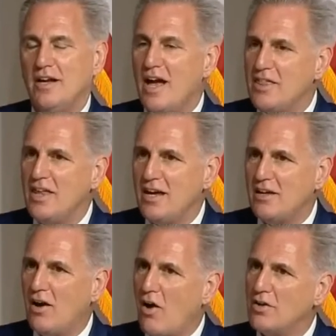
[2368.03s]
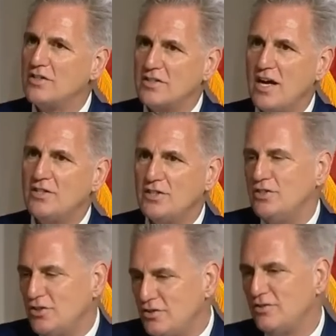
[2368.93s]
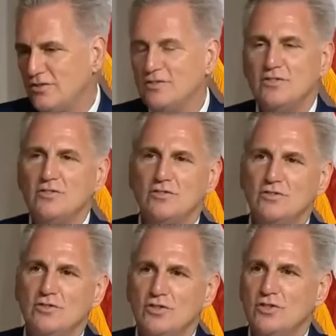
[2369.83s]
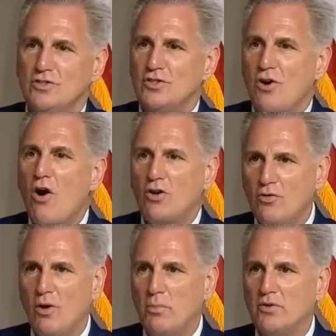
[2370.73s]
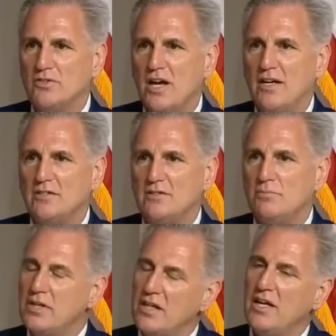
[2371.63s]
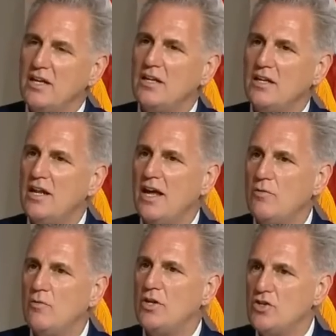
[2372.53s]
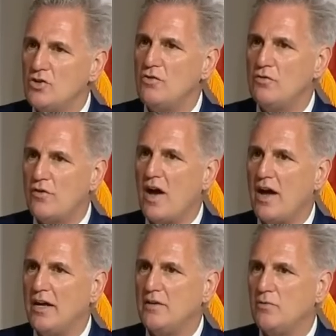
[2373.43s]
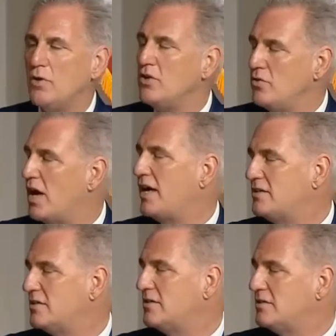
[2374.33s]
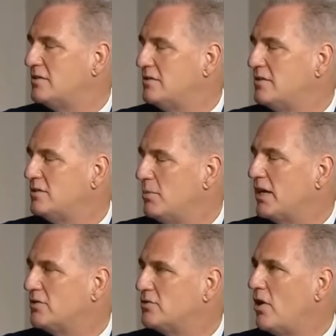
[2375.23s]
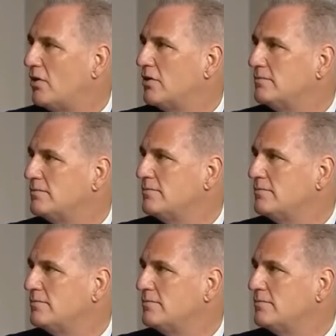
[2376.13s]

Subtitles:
And I think our discussion should argue on both sides. But at the end of the day, we should find what unites us to make us stronger.